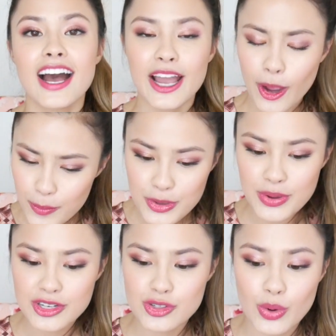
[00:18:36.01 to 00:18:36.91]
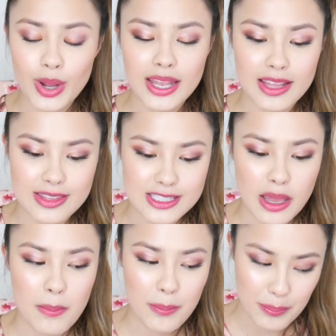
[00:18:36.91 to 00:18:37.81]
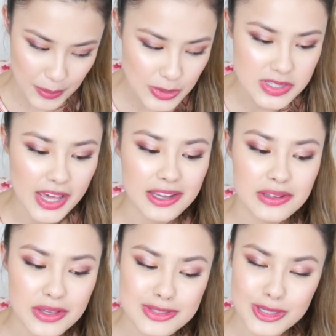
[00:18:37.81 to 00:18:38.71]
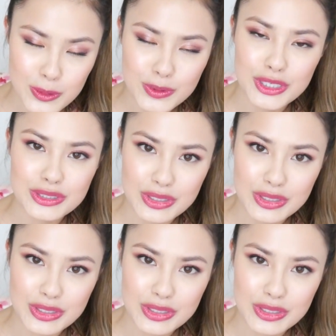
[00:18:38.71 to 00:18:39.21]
I hope you enjoyed this most likely super